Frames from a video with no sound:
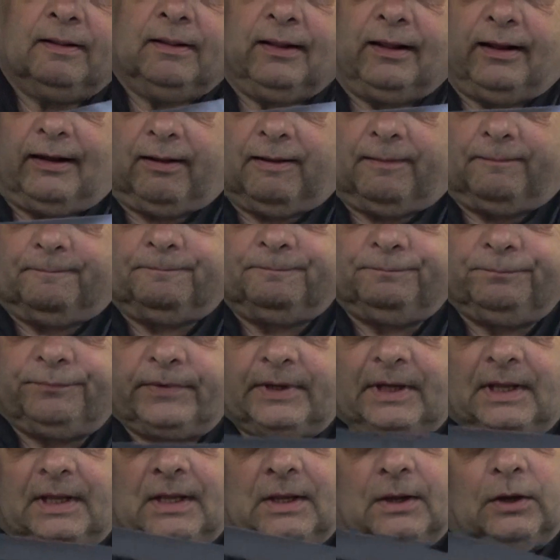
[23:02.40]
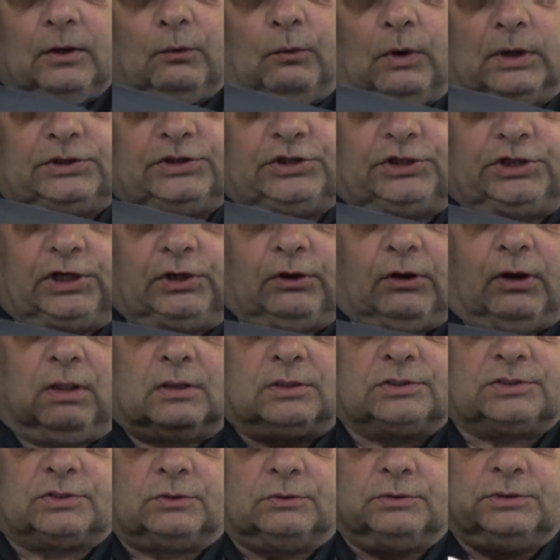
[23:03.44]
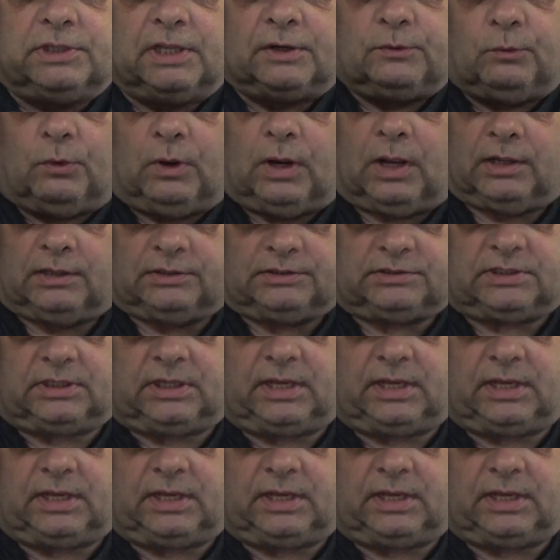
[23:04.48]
on. What she also did was